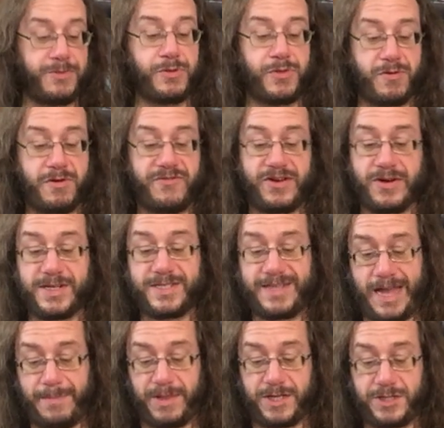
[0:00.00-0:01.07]
and the thoroughfare
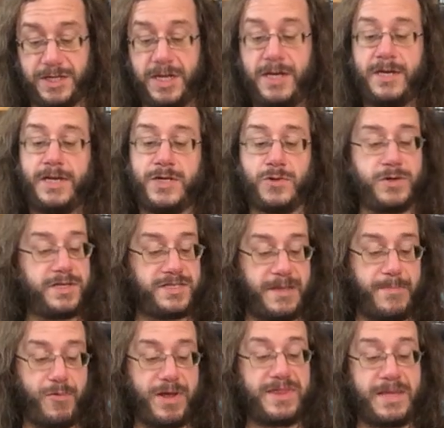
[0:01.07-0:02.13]
established in order to
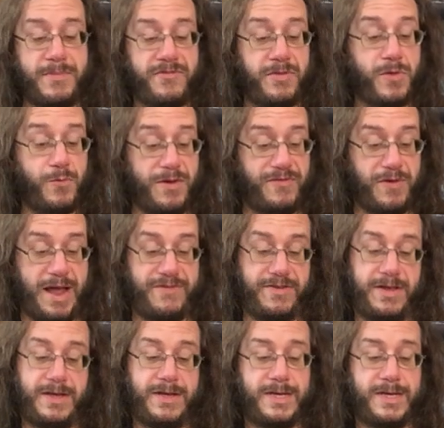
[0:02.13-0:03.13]
separate them from the riffraff.